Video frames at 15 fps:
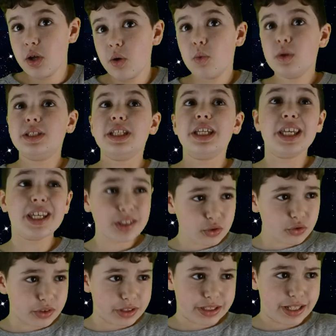What's
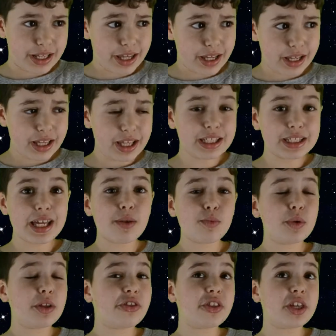interesting is that
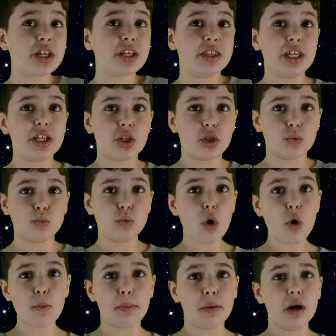we think that
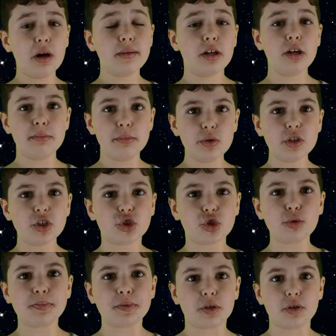Europa, a moon of
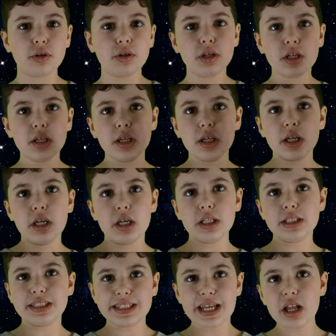Jupiter,
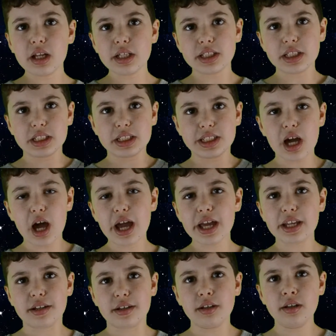Enceladus and
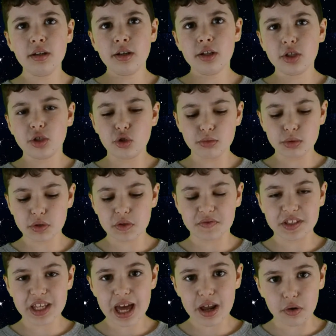Titan, two moons of
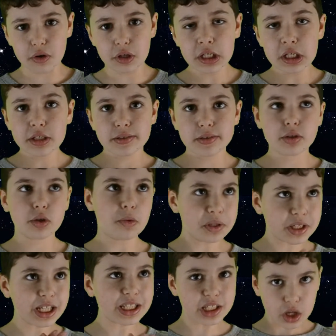Saturn, we
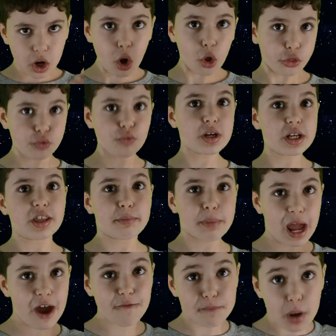think that all three of them
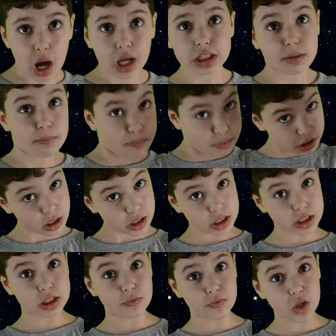have
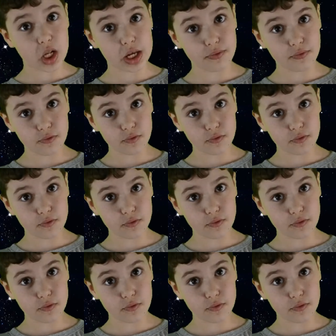possibilities of life.